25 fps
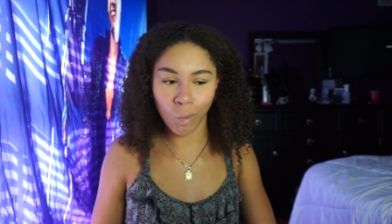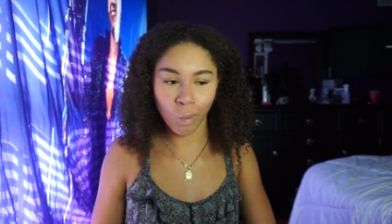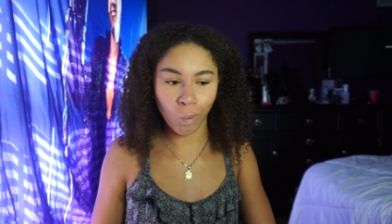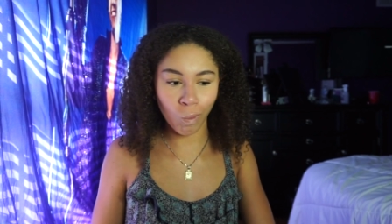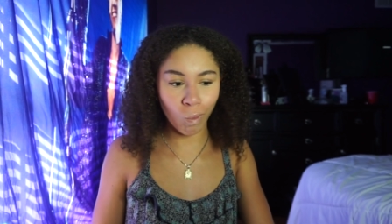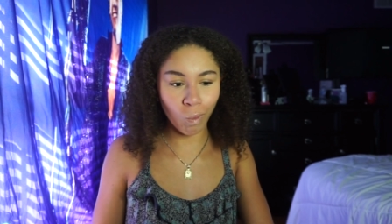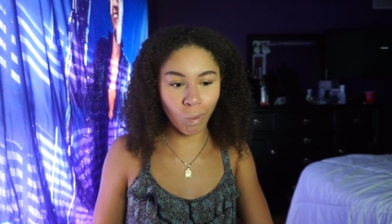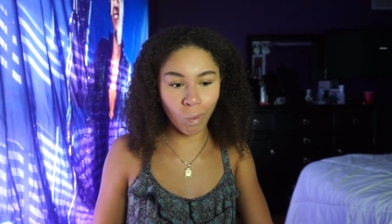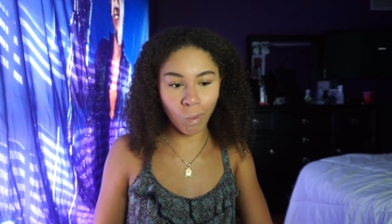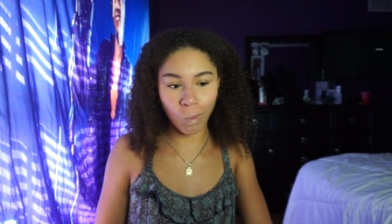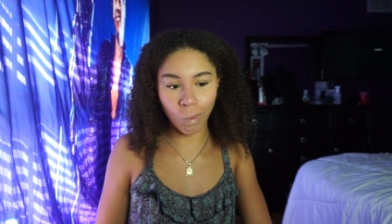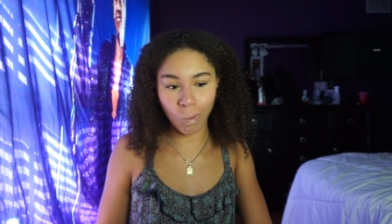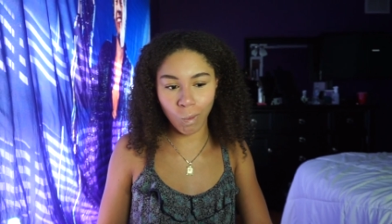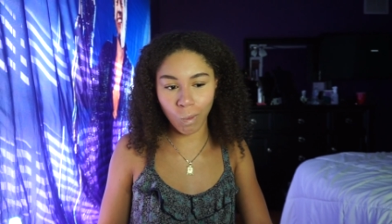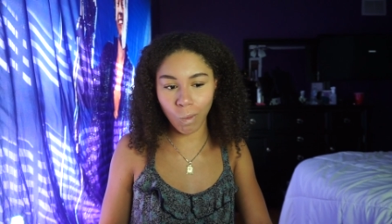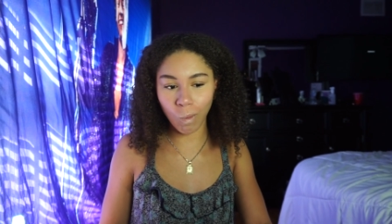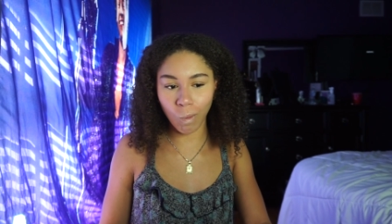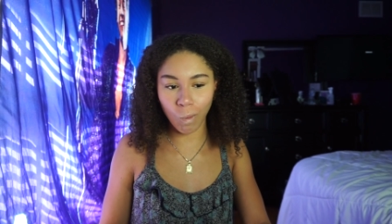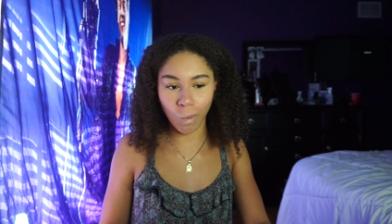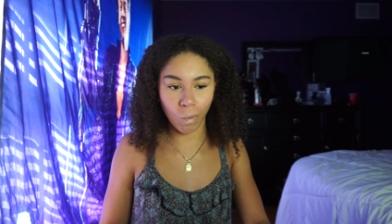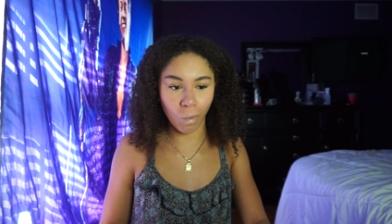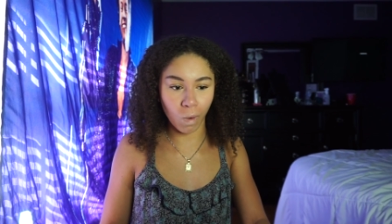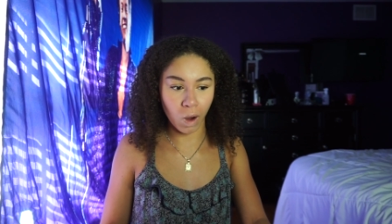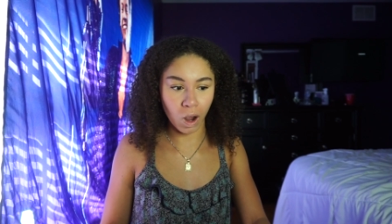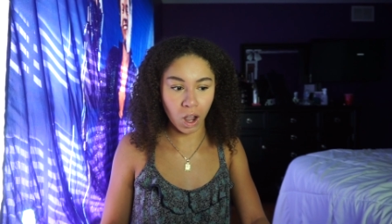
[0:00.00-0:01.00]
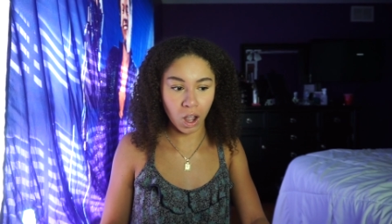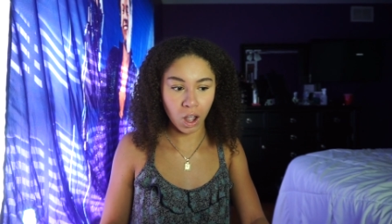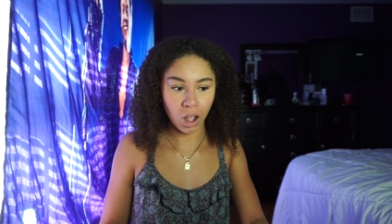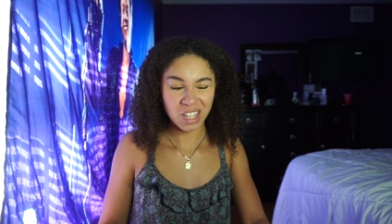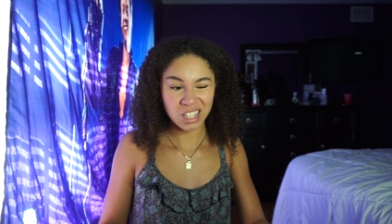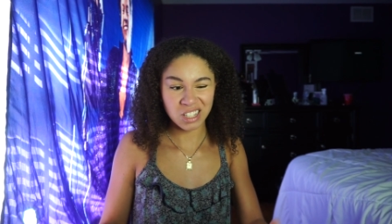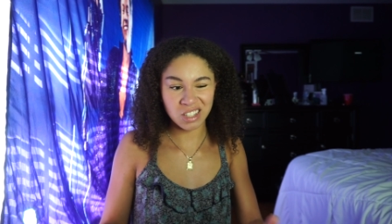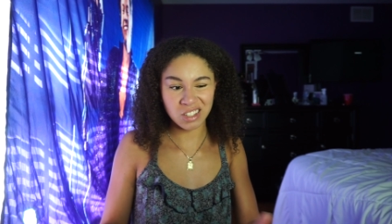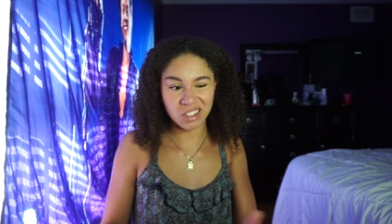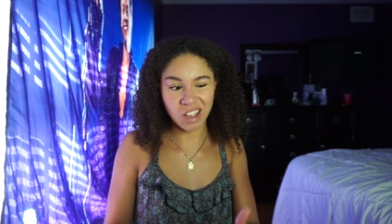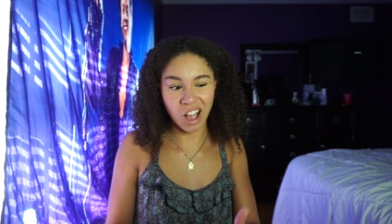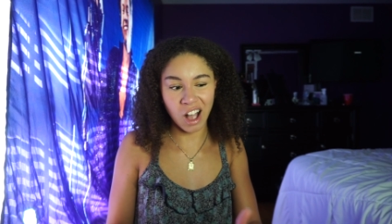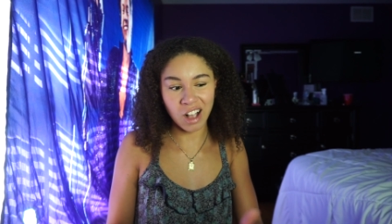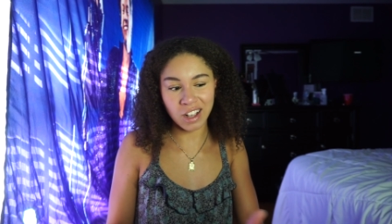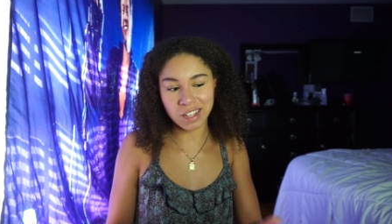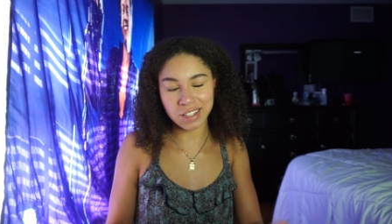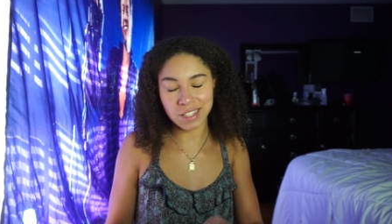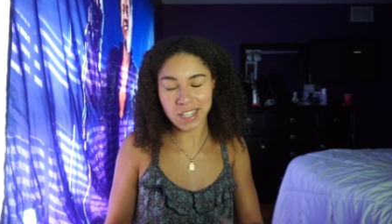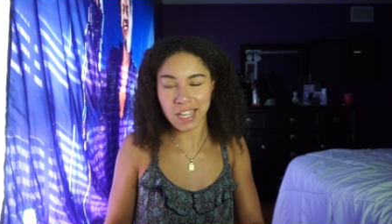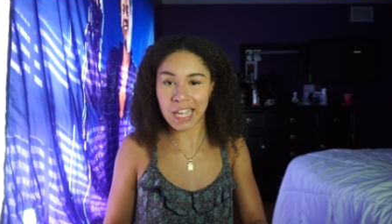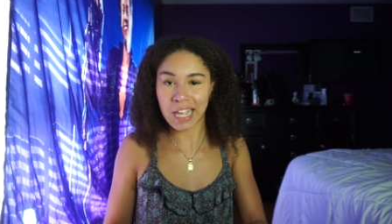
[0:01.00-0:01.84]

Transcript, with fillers: Ooh. Song is a